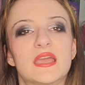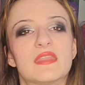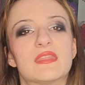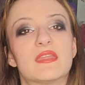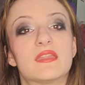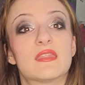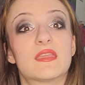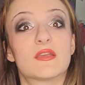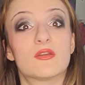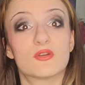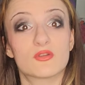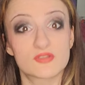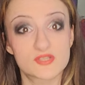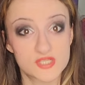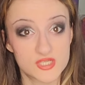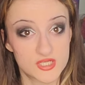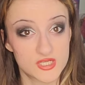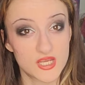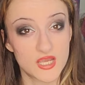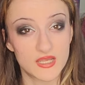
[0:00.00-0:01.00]
And then like her
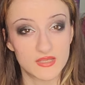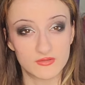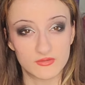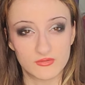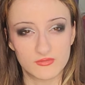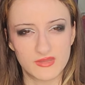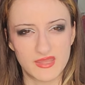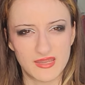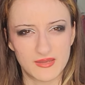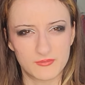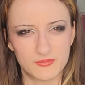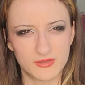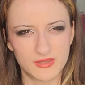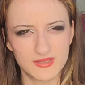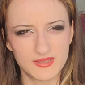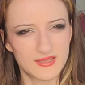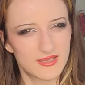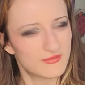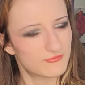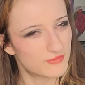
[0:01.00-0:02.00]
child, I
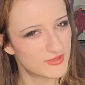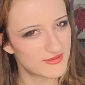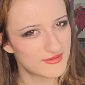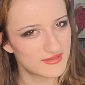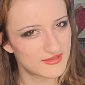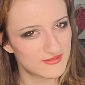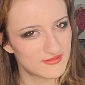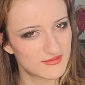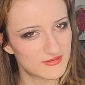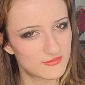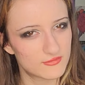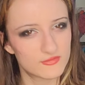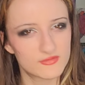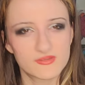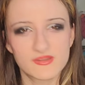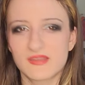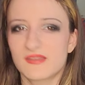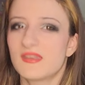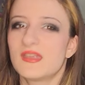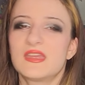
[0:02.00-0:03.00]
believe it wasn't
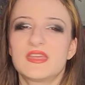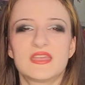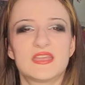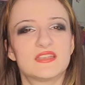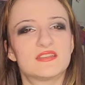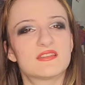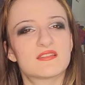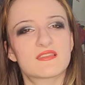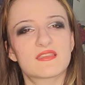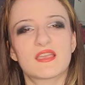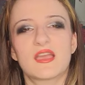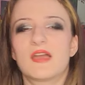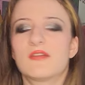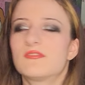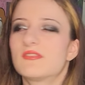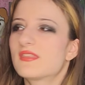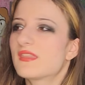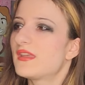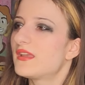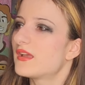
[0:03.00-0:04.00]
Caesar's kid. Just like, I've
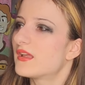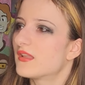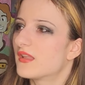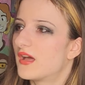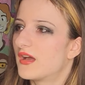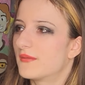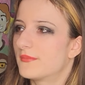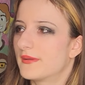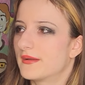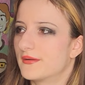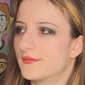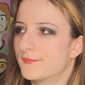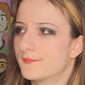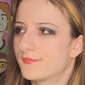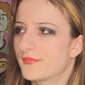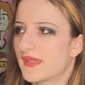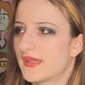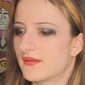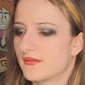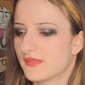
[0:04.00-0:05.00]
been thinking a lot about
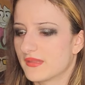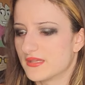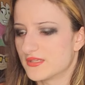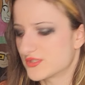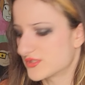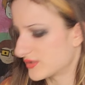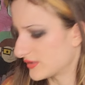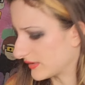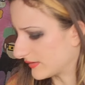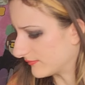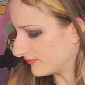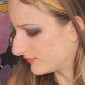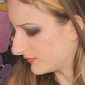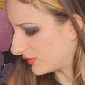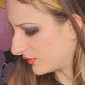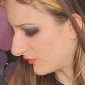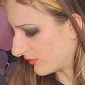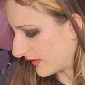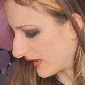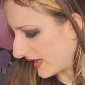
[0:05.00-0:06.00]
how they should
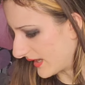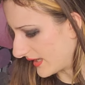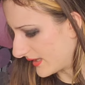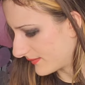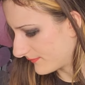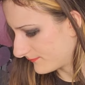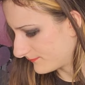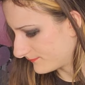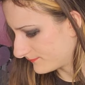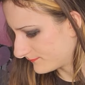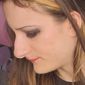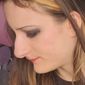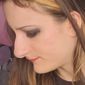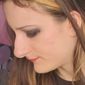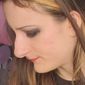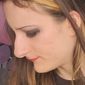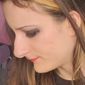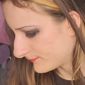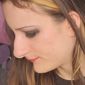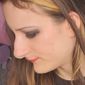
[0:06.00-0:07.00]
do that
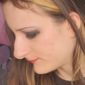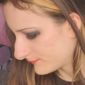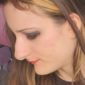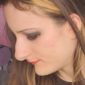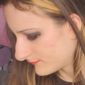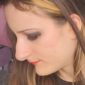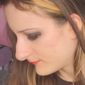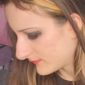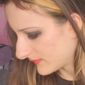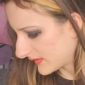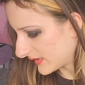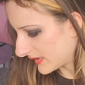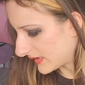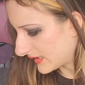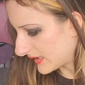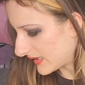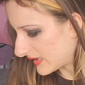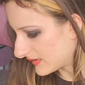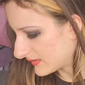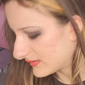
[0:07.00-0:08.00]

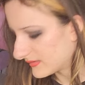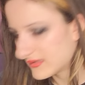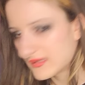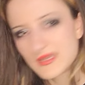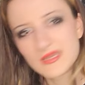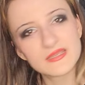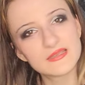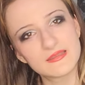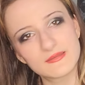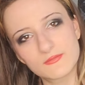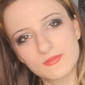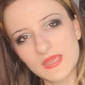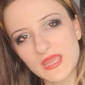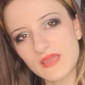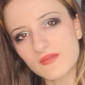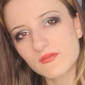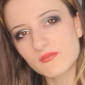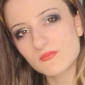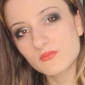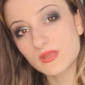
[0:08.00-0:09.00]
again, because we
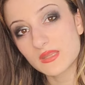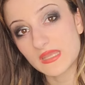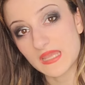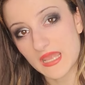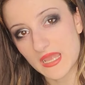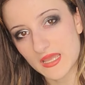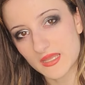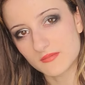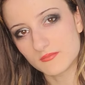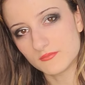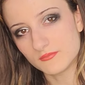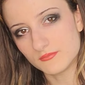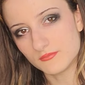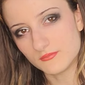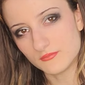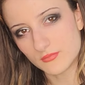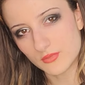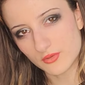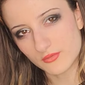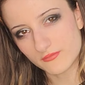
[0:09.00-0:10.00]
haven't really had a
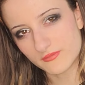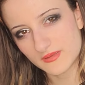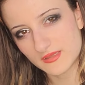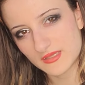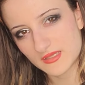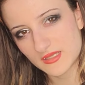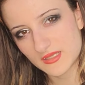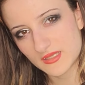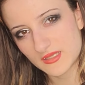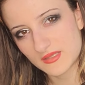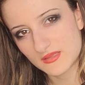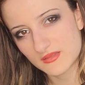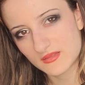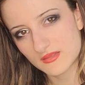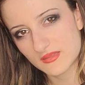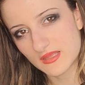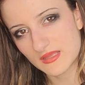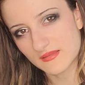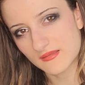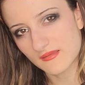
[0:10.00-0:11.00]
movie
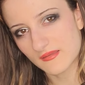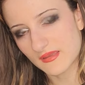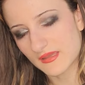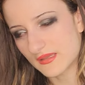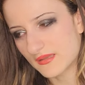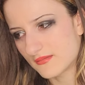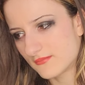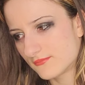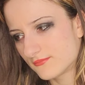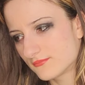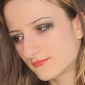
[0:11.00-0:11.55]
that's like